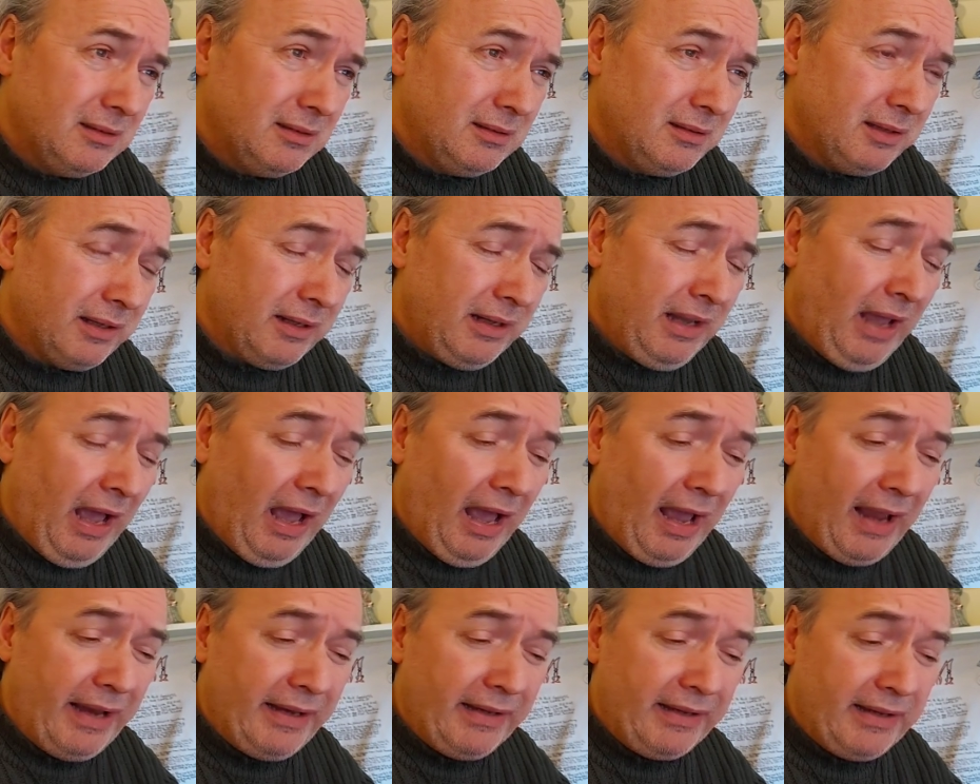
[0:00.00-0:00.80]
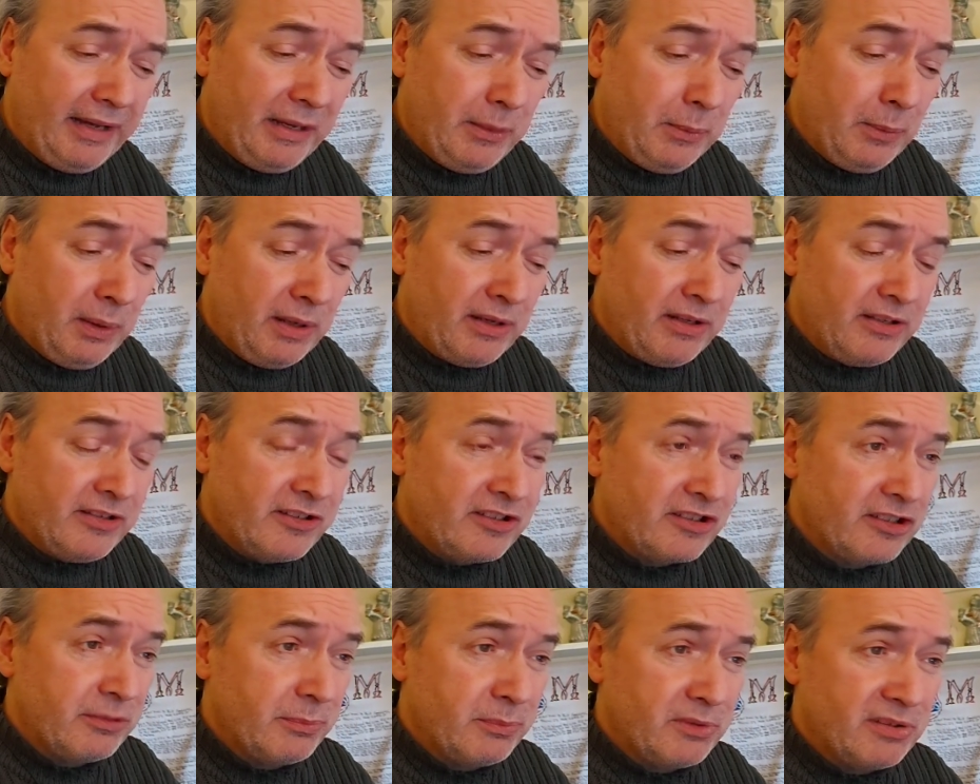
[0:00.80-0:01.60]
The kindly
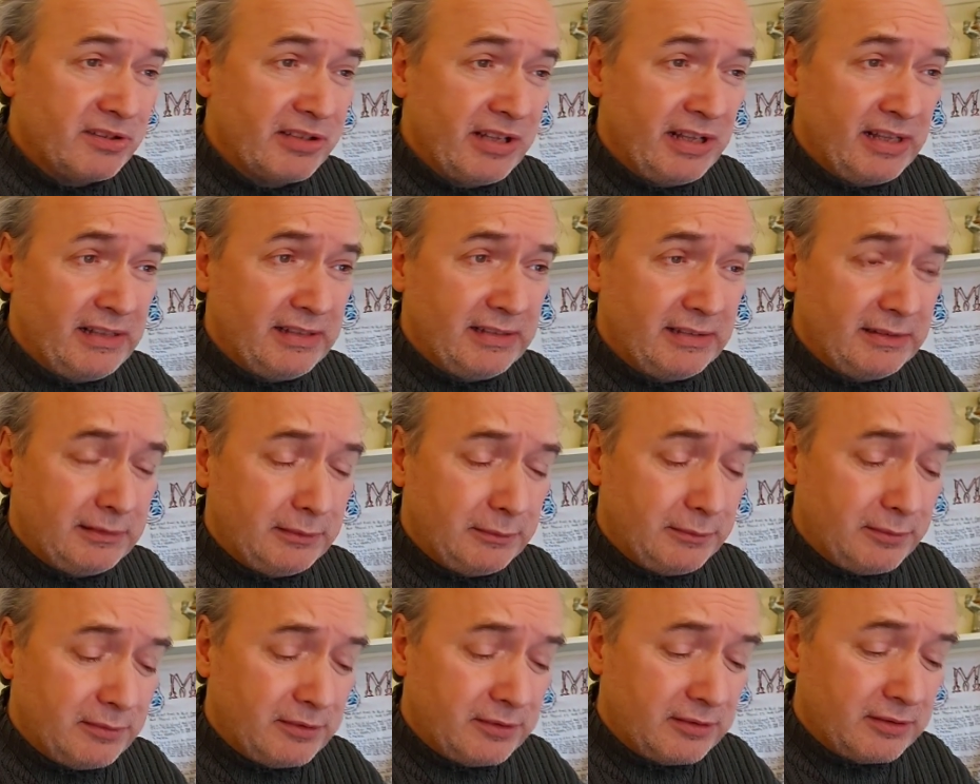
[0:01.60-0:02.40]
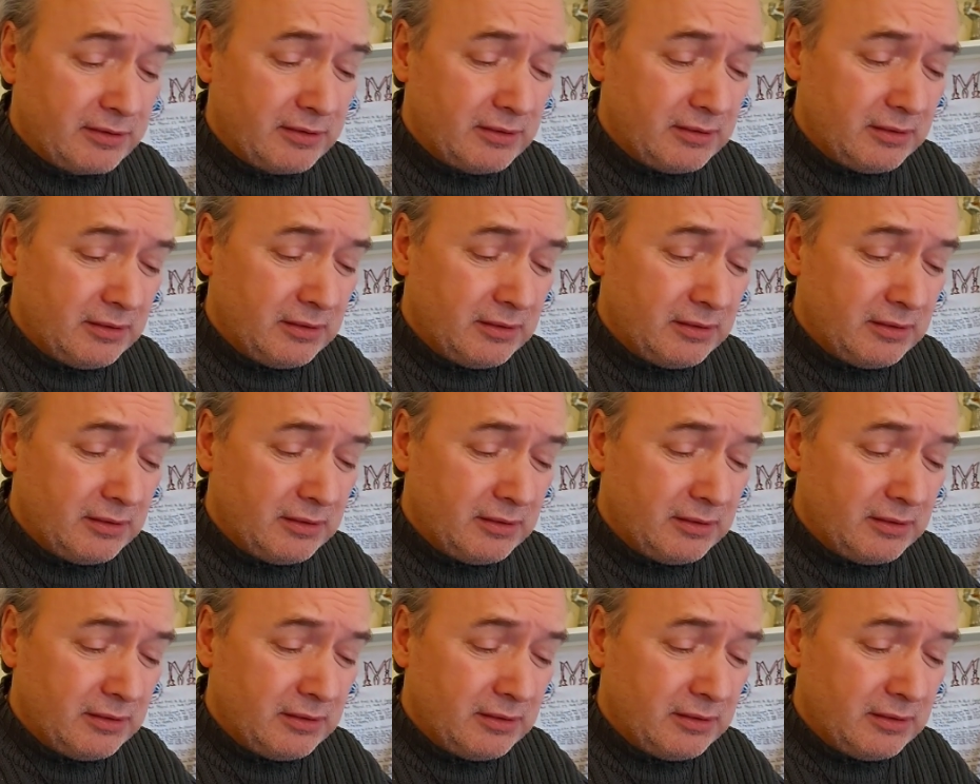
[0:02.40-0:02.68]
ones themselves